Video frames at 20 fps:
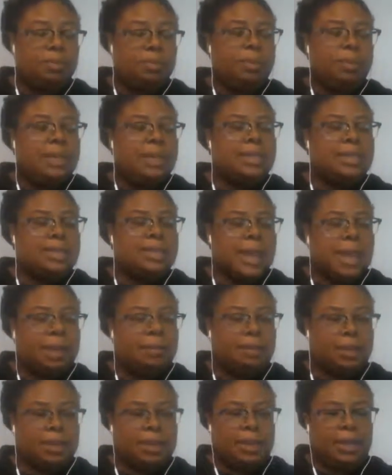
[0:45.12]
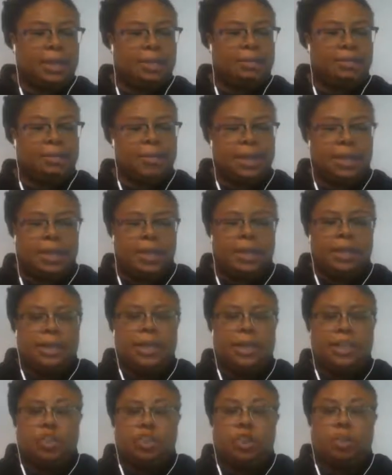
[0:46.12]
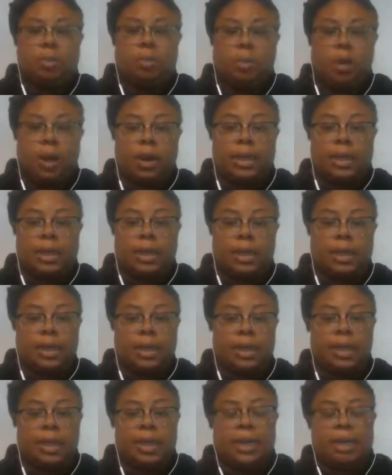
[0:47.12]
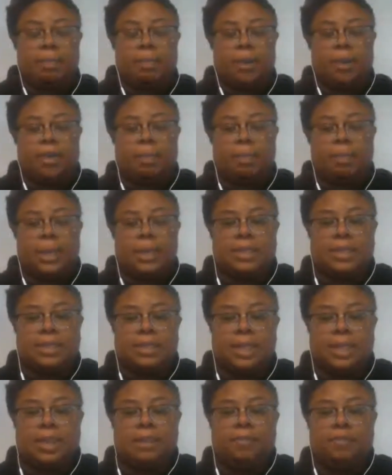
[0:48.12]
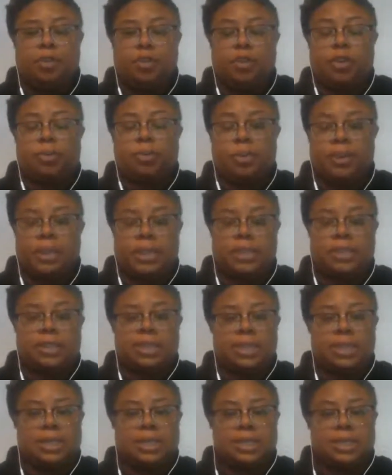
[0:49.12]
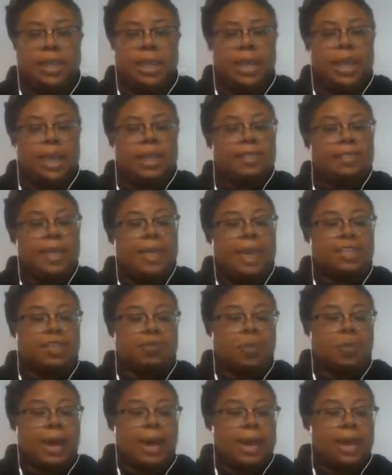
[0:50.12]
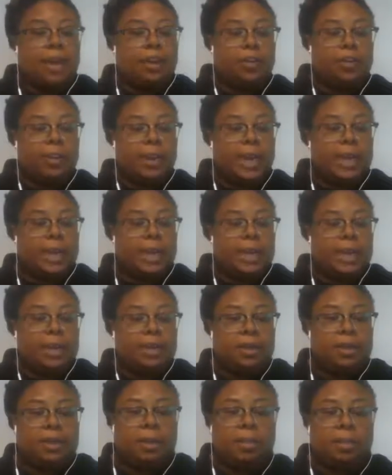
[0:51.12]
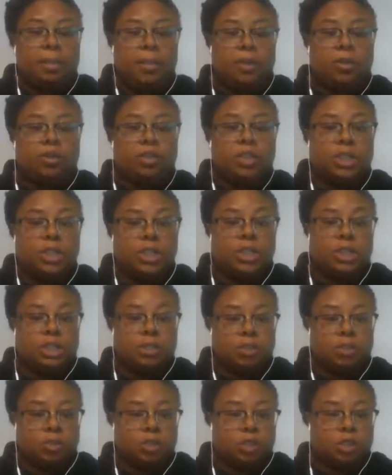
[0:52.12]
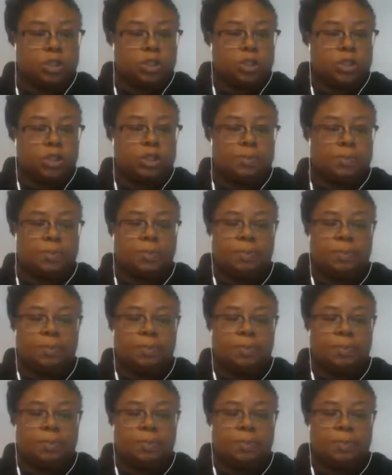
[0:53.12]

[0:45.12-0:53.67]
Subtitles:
because I believe digital marketing can be the best thing for your business. That's why I created Pure Genius Solutions